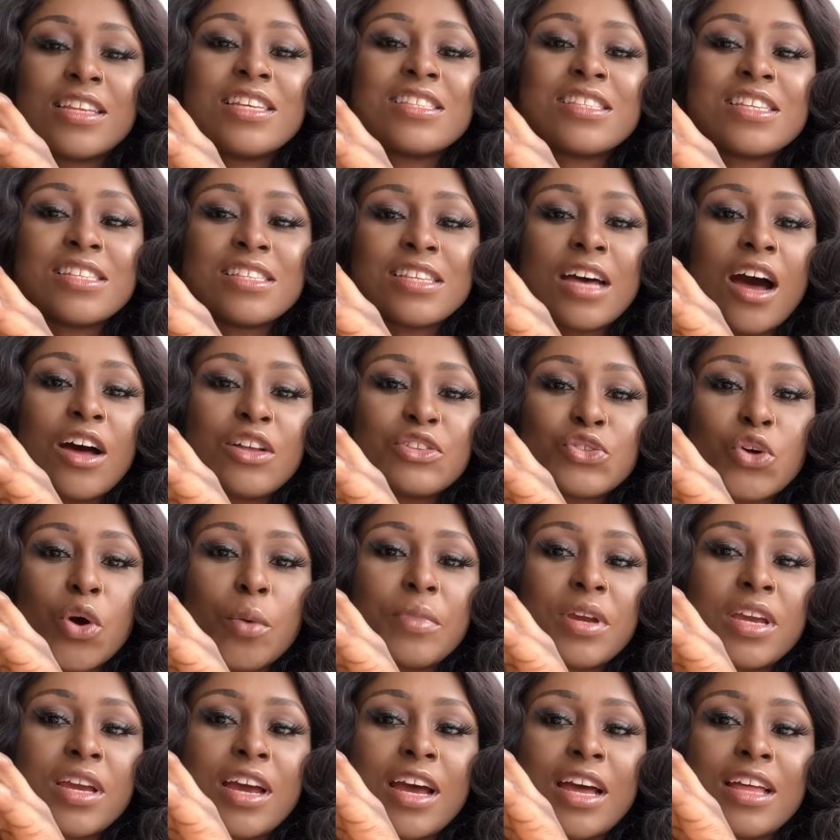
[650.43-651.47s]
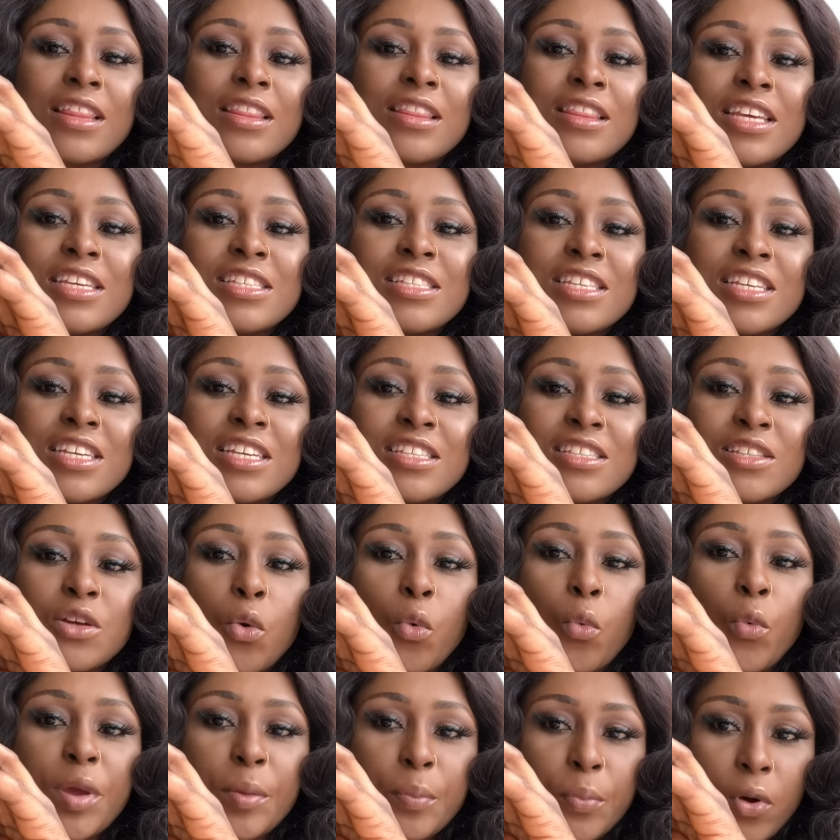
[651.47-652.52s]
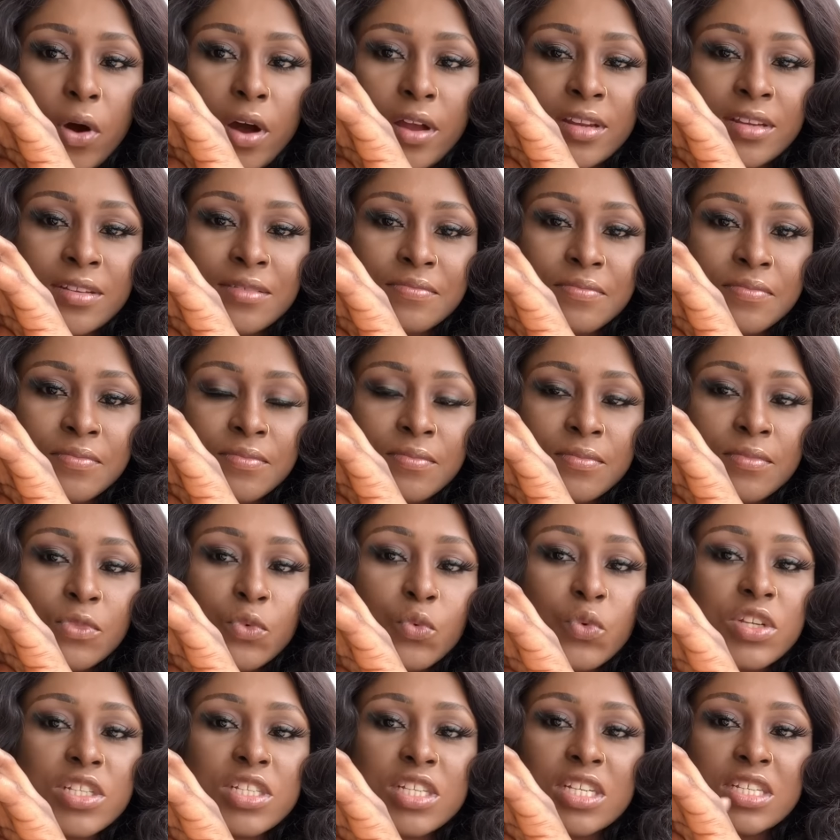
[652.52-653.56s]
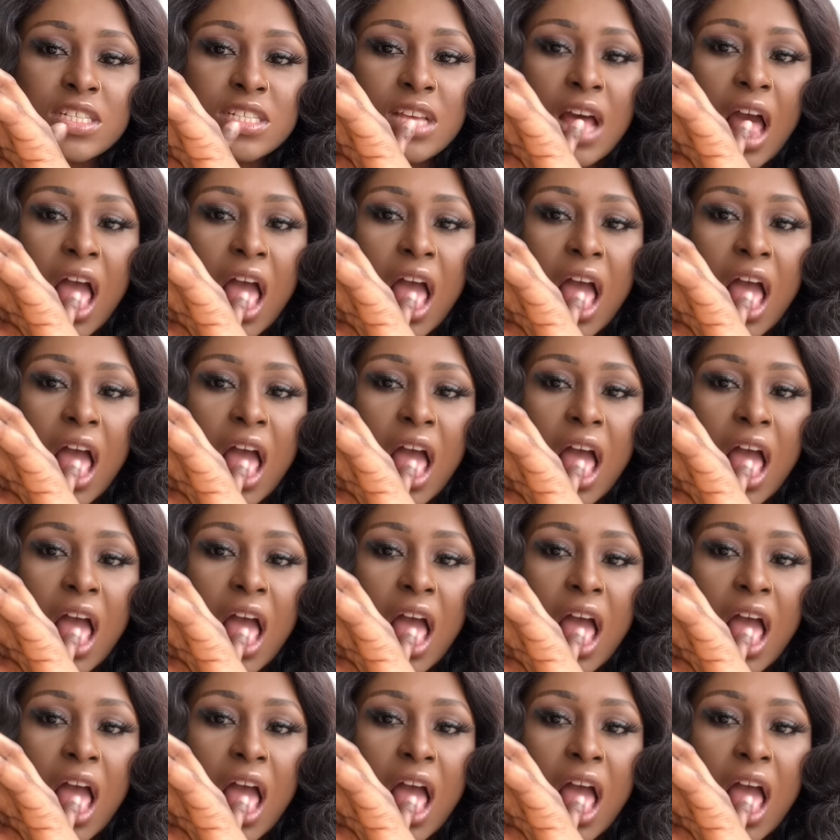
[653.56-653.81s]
our dummy, and this is the weapon, which is,